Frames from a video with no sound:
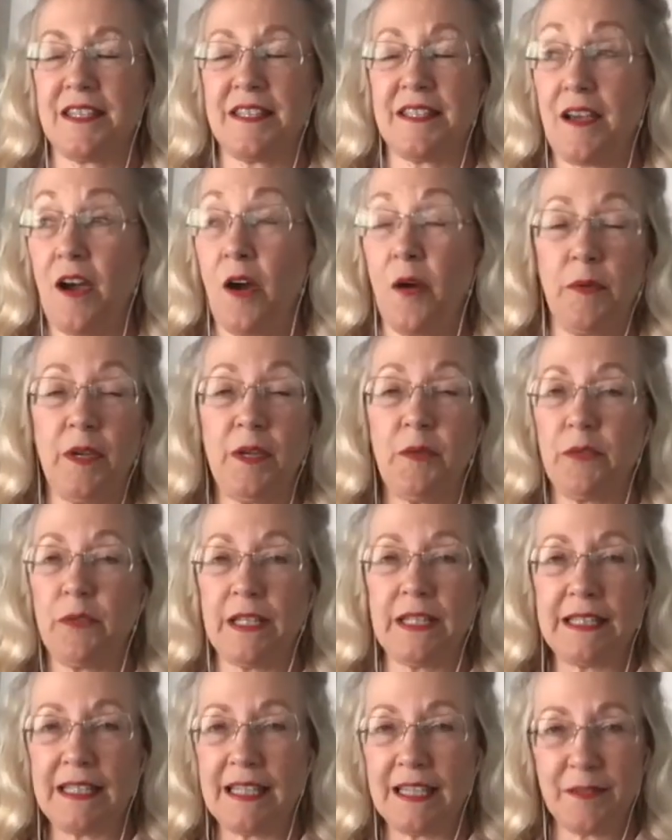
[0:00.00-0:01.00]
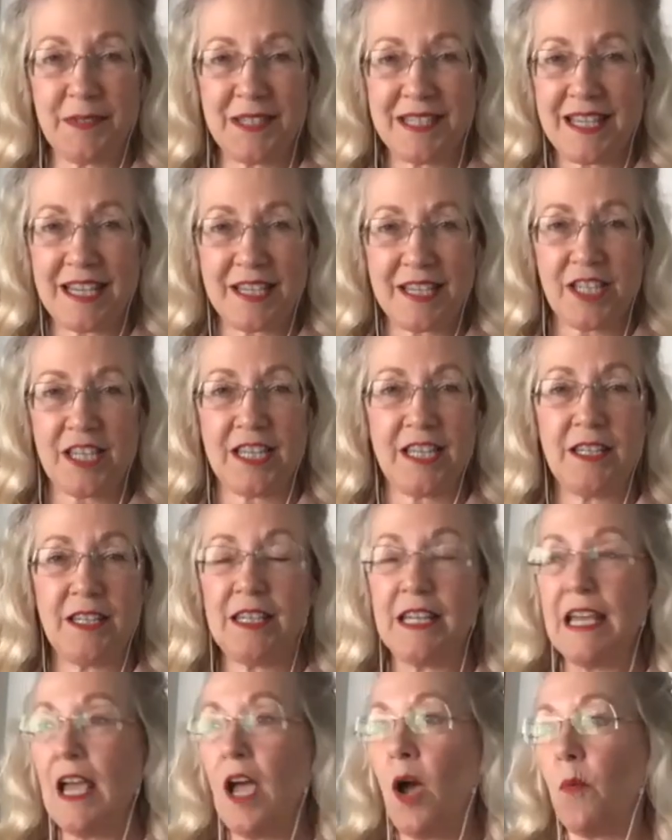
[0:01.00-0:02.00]
Are we really in a recession?
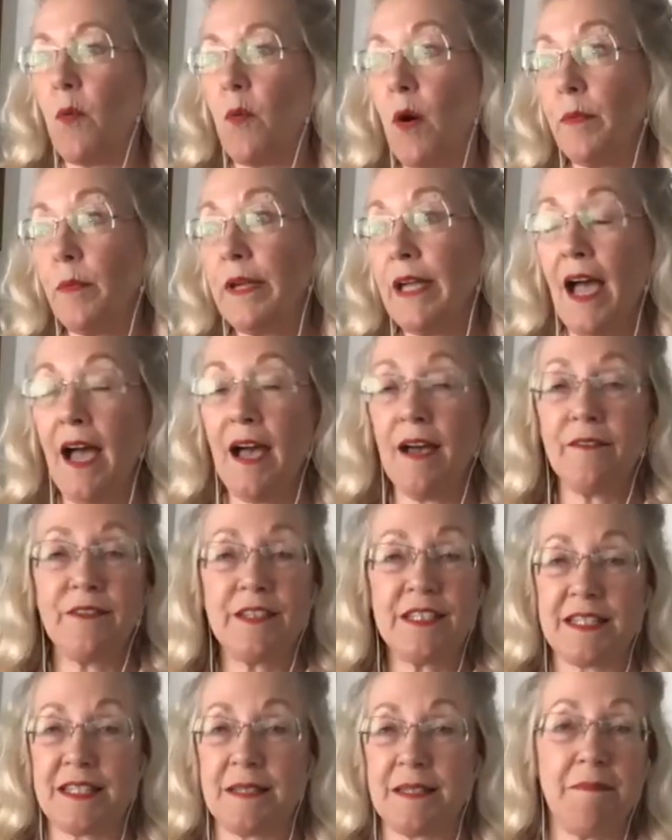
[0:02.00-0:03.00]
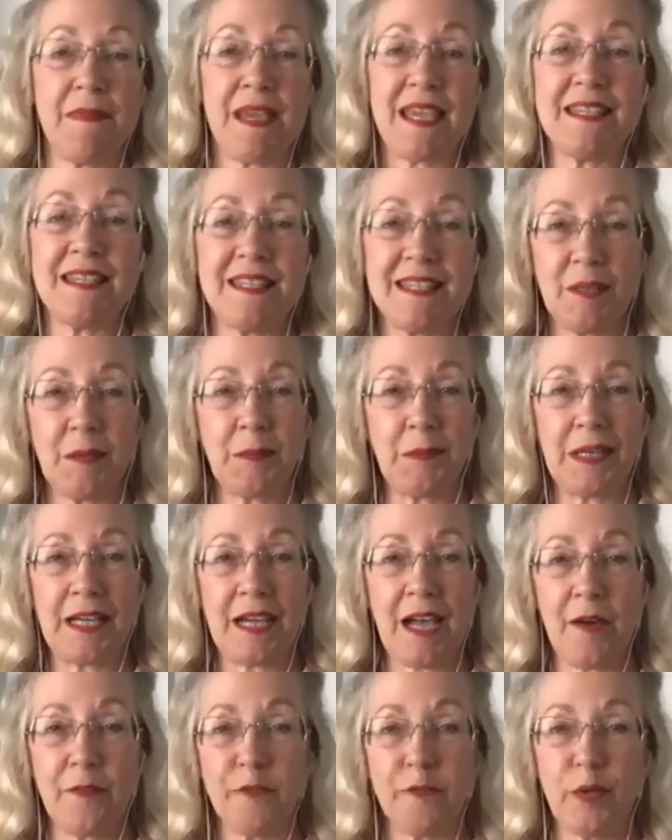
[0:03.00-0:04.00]
Won't we have this amazing
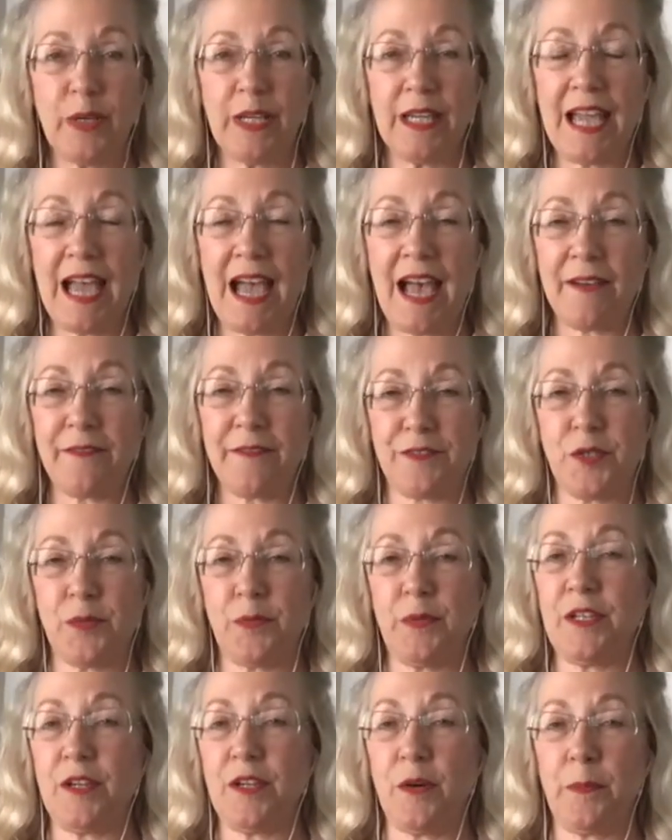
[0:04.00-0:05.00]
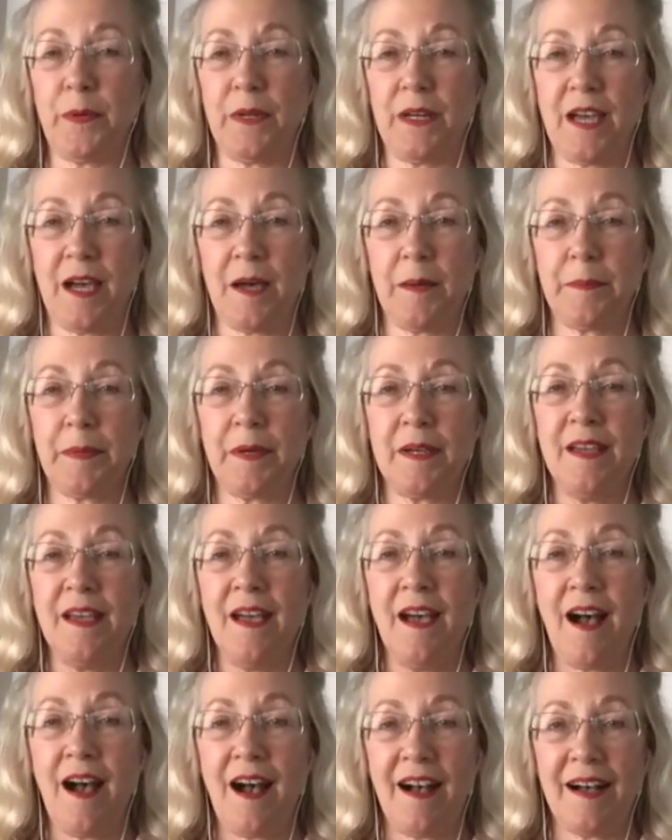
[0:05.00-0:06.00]
recovery after we open up
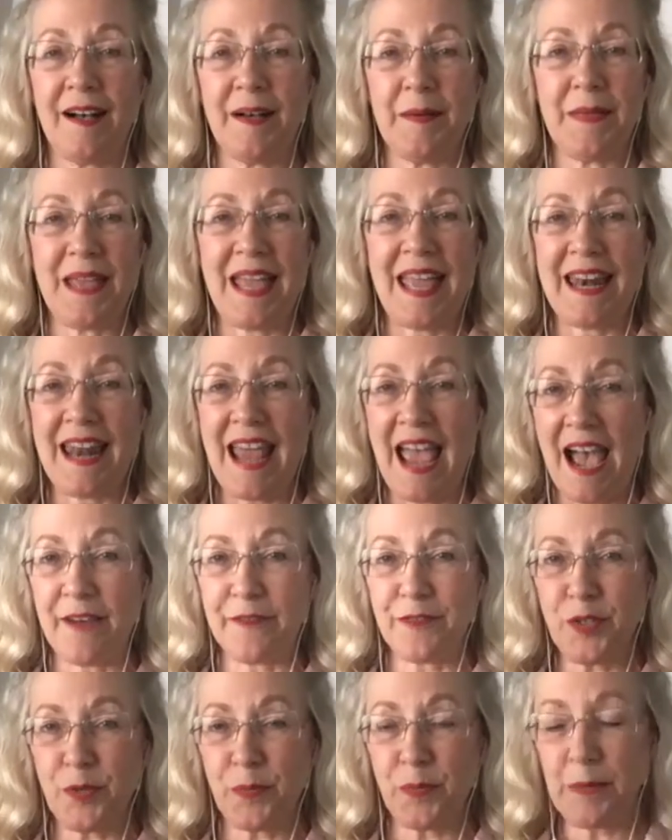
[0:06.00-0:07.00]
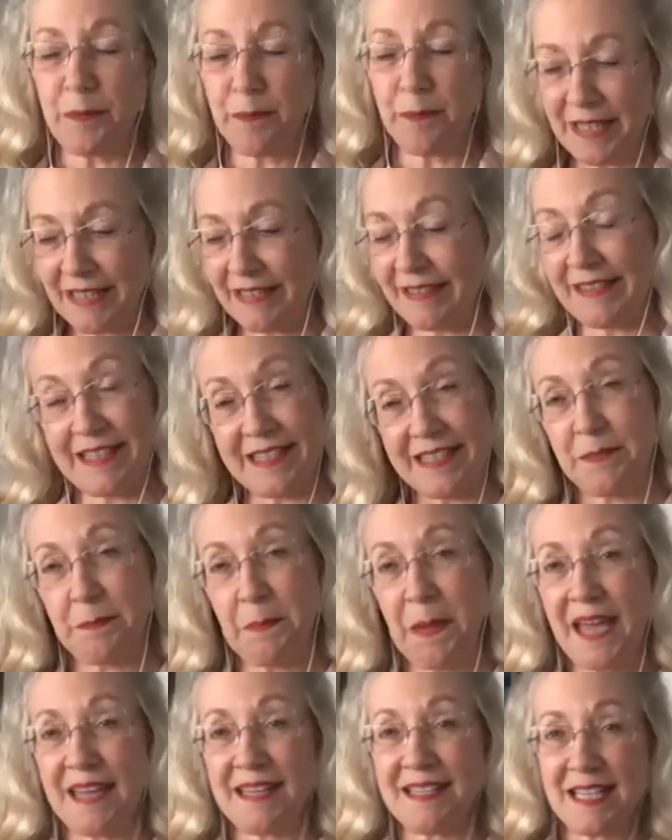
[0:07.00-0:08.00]
and after we beat this
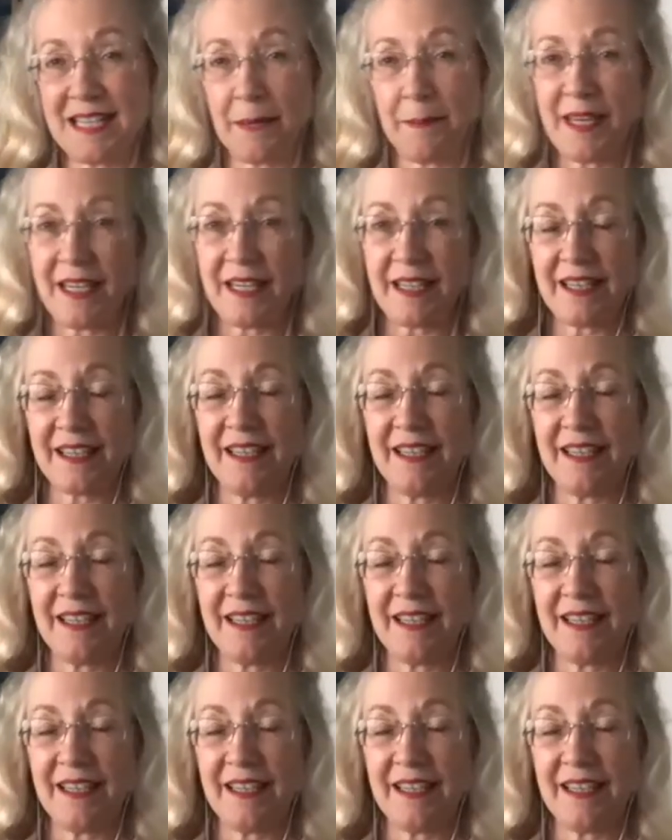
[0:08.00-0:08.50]
pandemic?